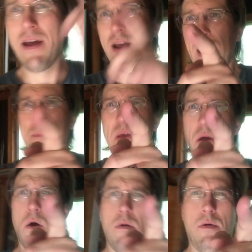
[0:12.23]
Happy
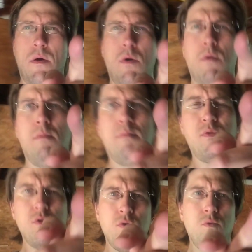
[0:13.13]

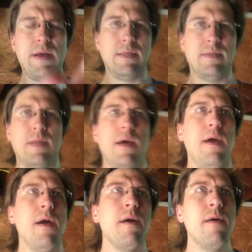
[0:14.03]
Homebrew Wednesday.
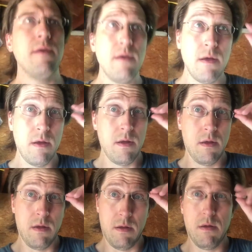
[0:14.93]

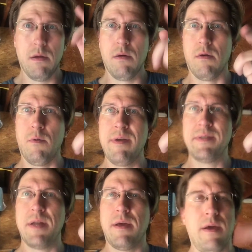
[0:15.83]
On
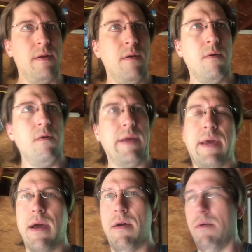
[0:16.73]
Wednesday again, holy
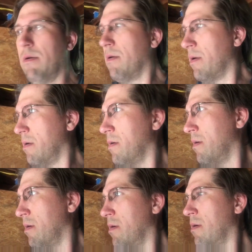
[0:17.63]
cow.
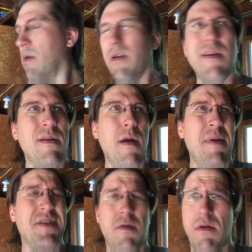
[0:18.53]
Not
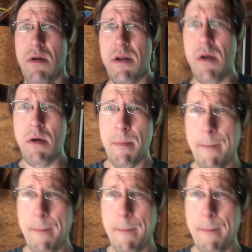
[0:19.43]
much going on here.